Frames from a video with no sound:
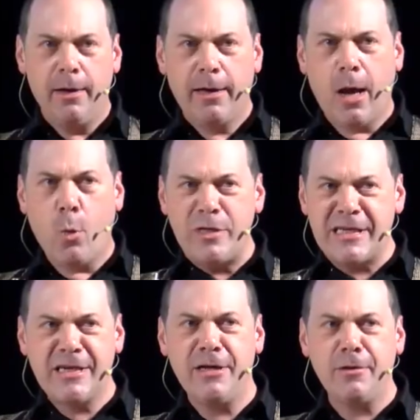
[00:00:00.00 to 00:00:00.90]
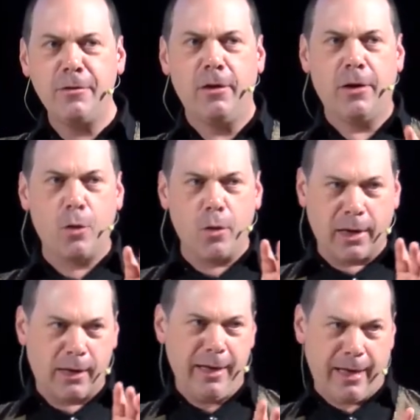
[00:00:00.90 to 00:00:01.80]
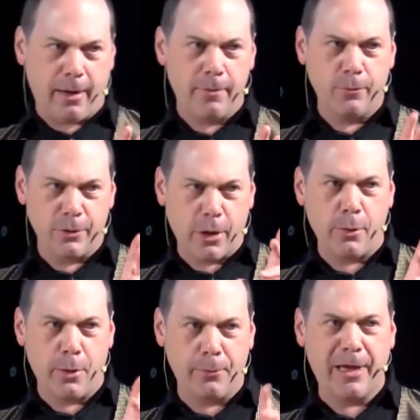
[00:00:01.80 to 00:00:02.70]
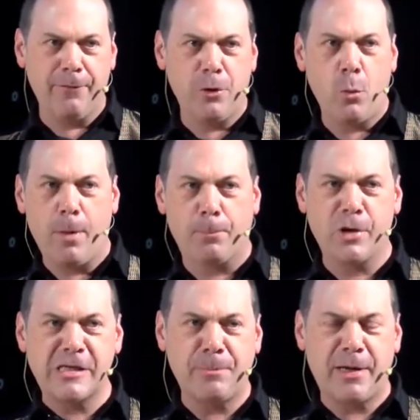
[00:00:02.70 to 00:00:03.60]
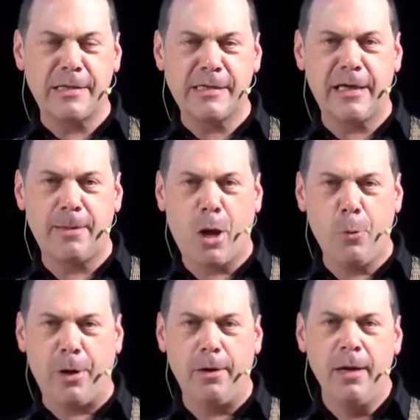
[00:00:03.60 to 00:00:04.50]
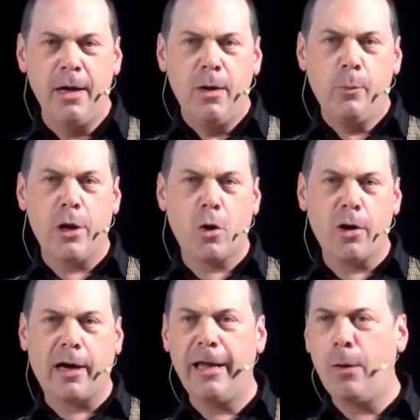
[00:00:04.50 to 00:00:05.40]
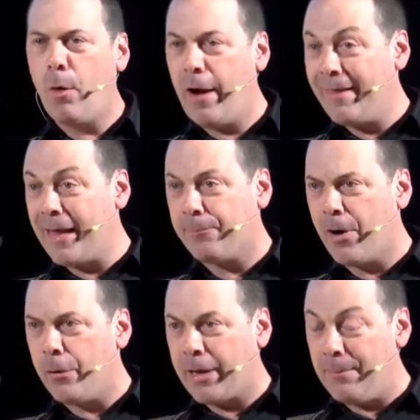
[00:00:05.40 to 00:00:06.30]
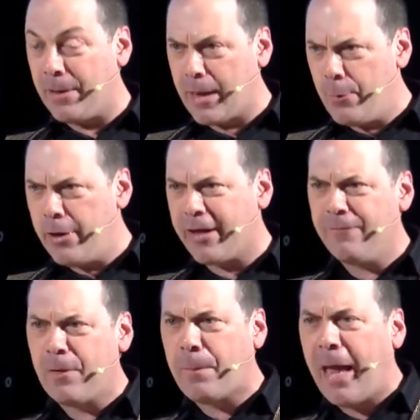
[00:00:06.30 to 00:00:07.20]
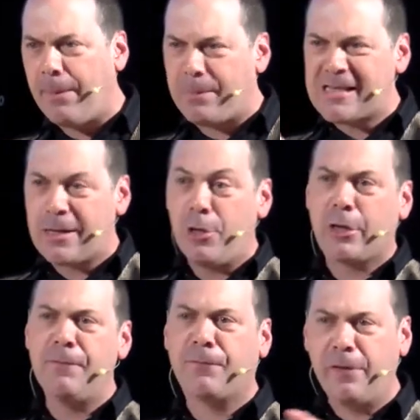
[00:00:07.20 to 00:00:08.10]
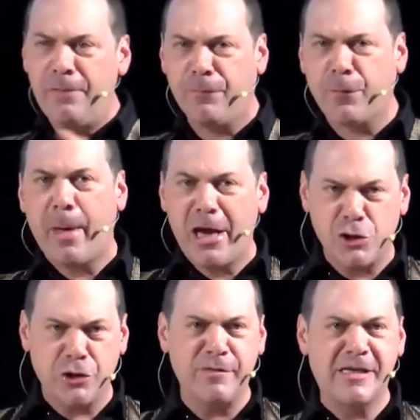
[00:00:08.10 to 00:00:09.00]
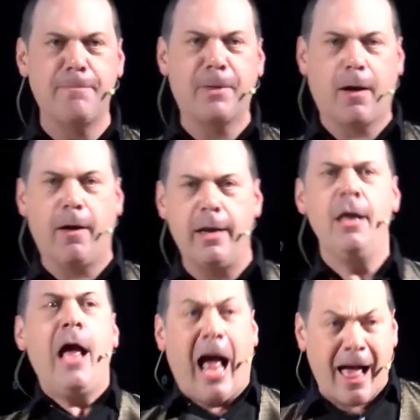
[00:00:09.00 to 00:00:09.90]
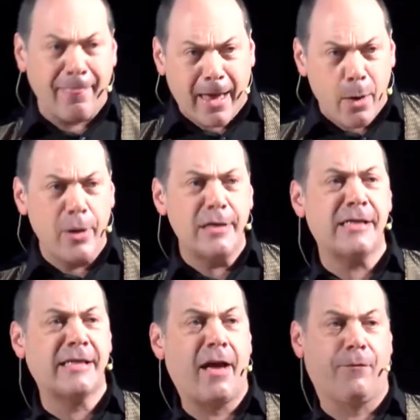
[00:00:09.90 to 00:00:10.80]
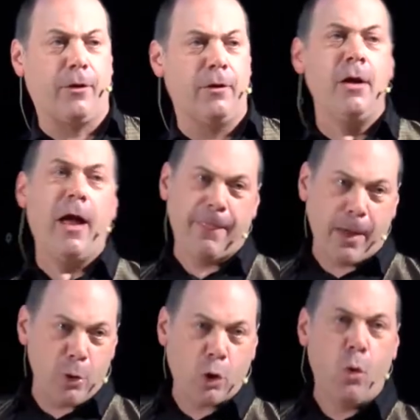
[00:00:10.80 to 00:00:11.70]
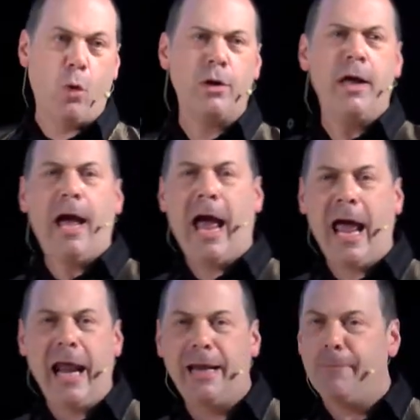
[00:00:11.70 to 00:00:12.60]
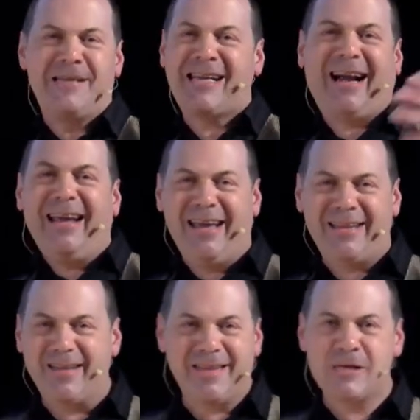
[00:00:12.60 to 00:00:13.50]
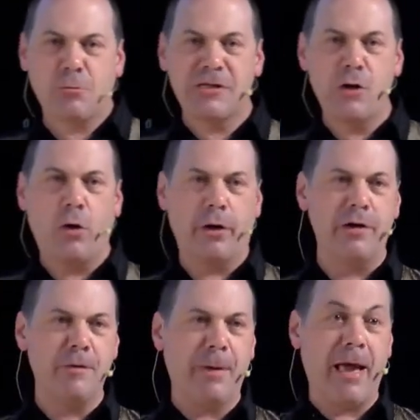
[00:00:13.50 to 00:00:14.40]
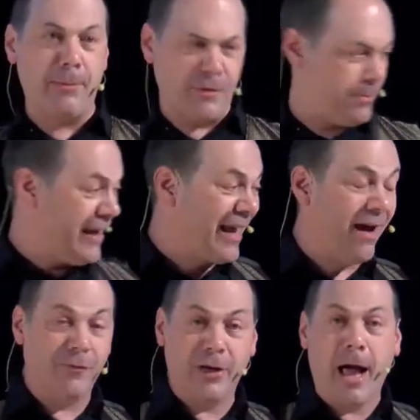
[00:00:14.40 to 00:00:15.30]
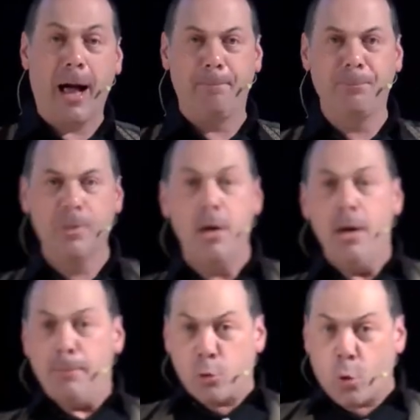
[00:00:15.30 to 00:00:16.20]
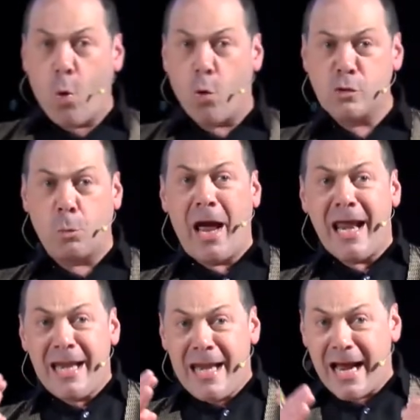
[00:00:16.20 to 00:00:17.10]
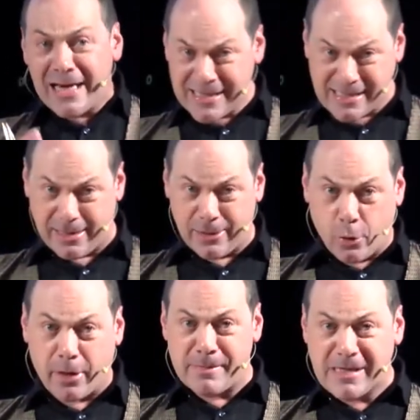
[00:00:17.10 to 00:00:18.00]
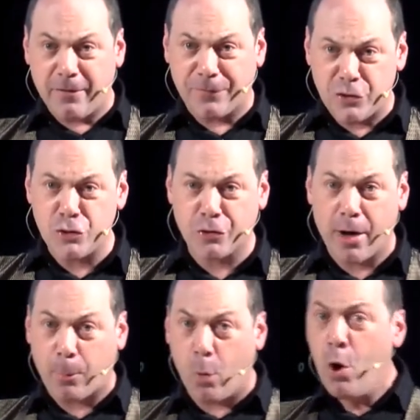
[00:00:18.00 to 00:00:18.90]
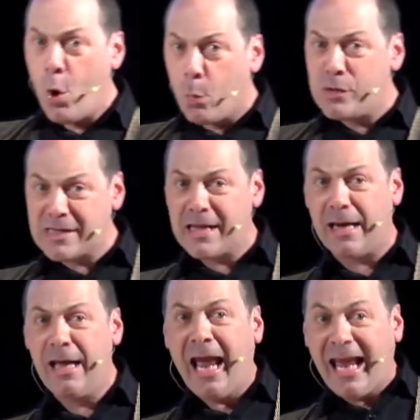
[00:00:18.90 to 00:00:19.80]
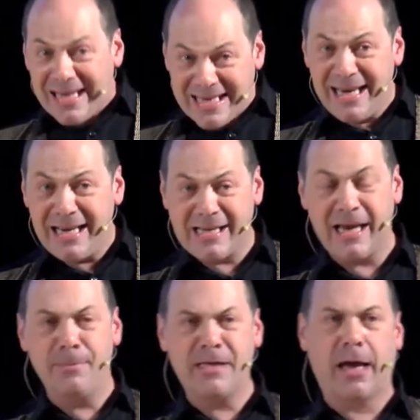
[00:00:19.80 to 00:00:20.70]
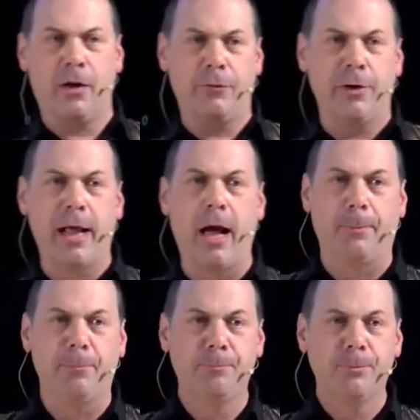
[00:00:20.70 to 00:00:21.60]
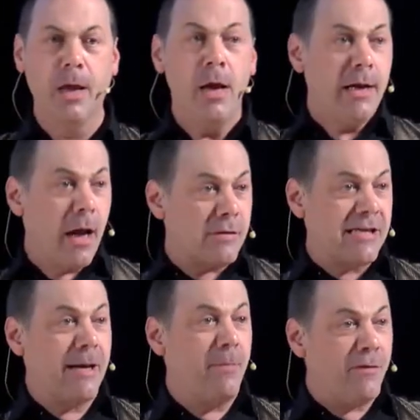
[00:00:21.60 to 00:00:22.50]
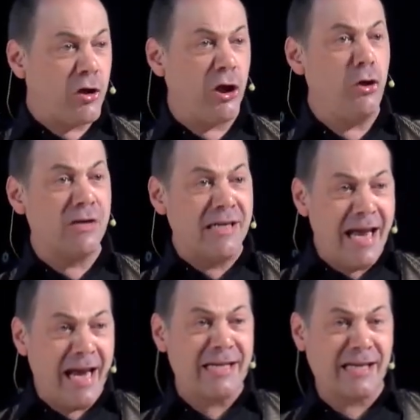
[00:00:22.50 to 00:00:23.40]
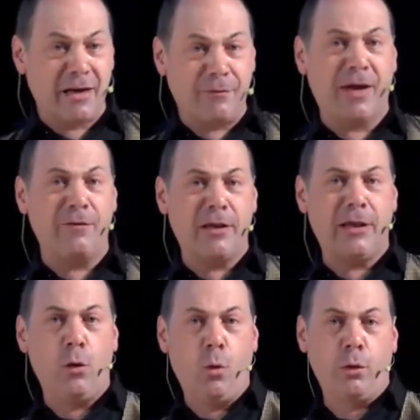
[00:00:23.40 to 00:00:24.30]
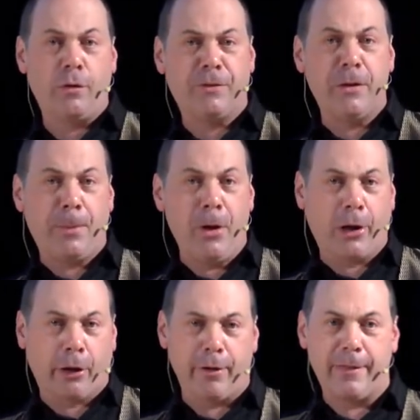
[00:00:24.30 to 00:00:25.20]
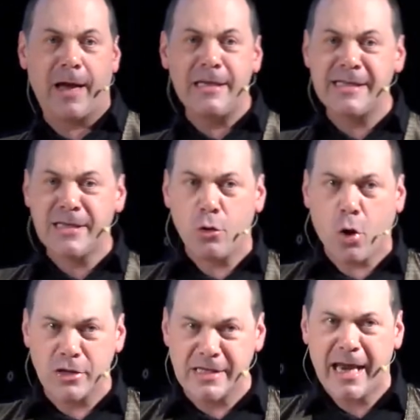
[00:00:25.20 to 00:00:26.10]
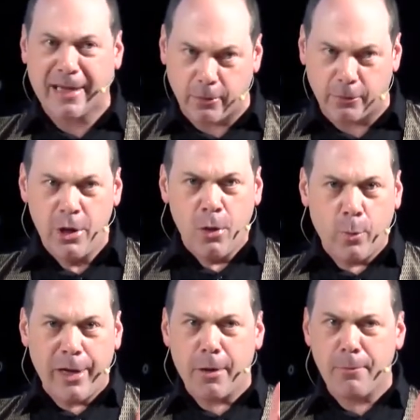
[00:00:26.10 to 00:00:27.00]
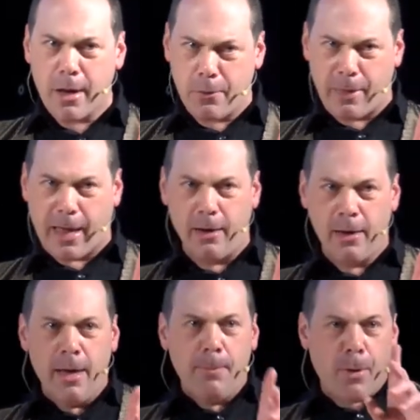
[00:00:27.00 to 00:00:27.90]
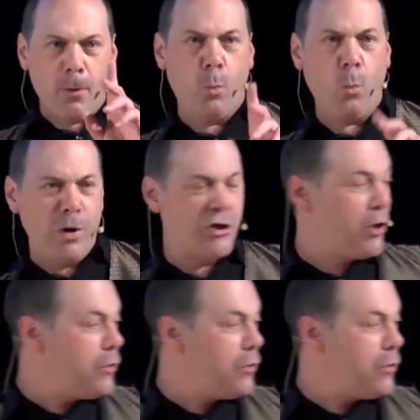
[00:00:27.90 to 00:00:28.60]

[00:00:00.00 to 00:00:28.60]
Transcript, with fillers: Now, we still are not clear, although I'll give you one possibility in a moment. We are not clear why they broke in, but they were looking for papers, they were looking for information of some kind, and they were discovered and they were caught, and it was clear that this was not going to be able to be covered up. But of course, where Nixon got himself into trouble was that he did attempt to cover it up. Now, some have accused Nixon of giving the order for the burglary. That is still not settled. We don't know that. But we do